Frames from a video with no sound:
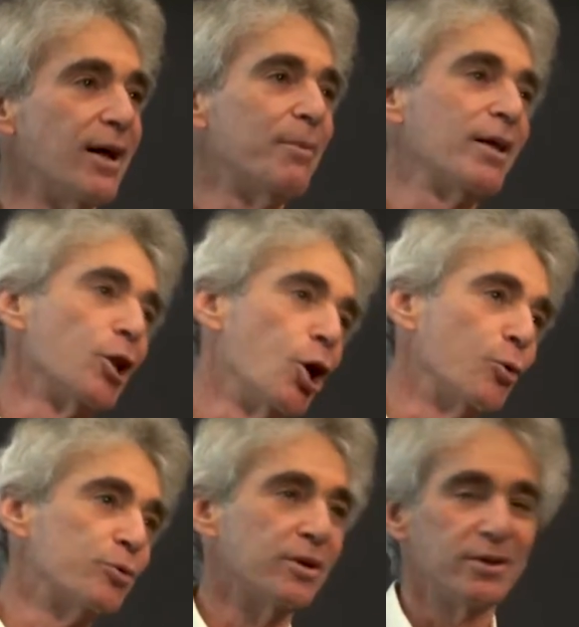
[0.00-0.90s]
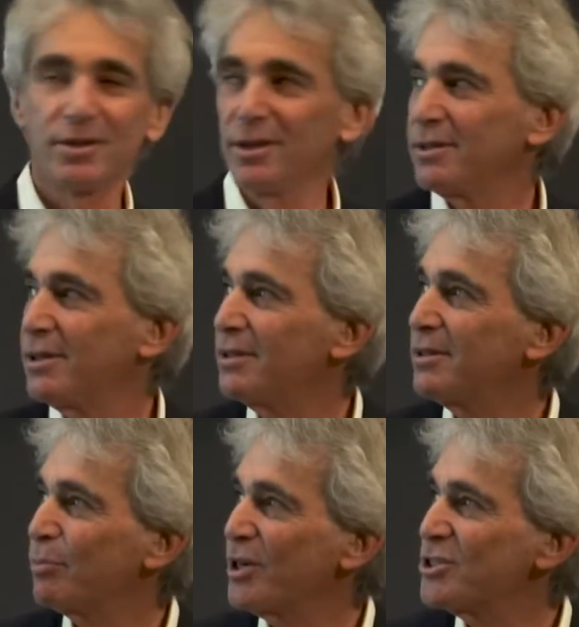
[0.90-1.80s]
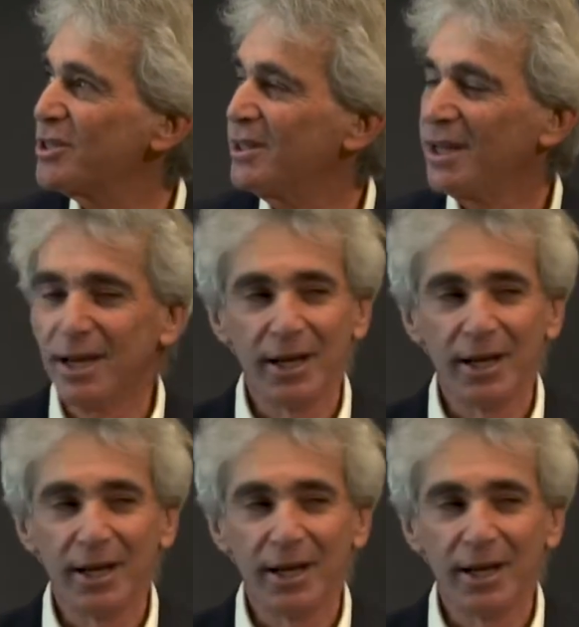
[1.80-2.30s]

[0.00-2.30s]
I'm on loan to Princeton.